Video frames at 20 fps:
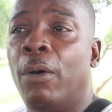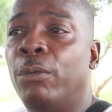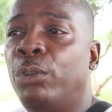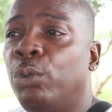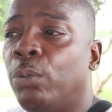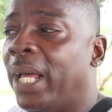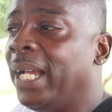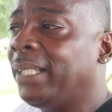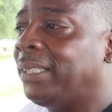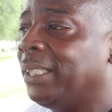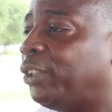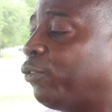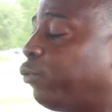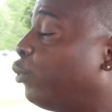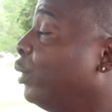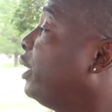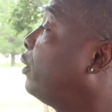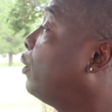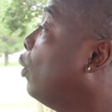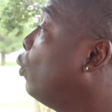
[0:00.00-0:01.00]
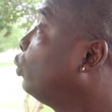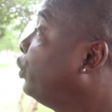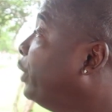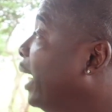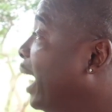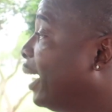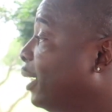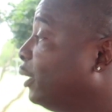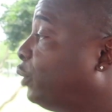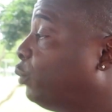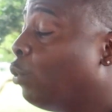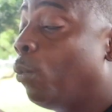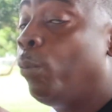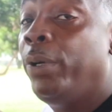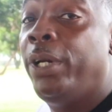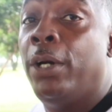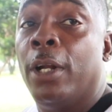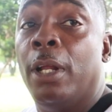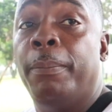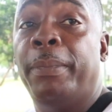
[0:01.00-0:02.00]
gonna do like this free throw challenge, but
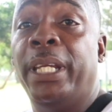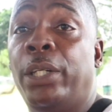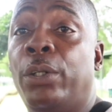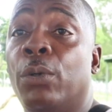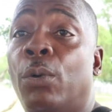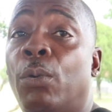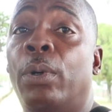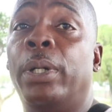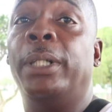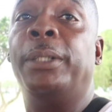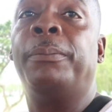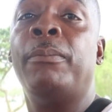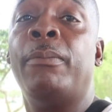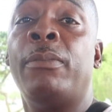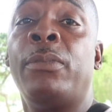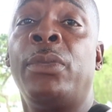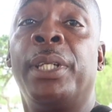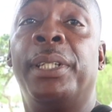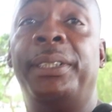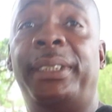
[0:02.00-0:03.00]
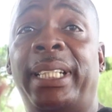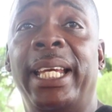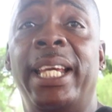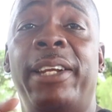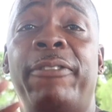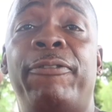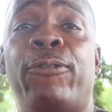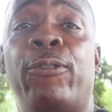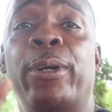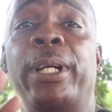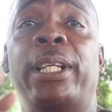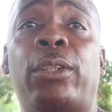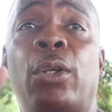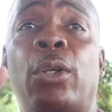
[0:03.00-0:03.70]
we're gonna be doing ten free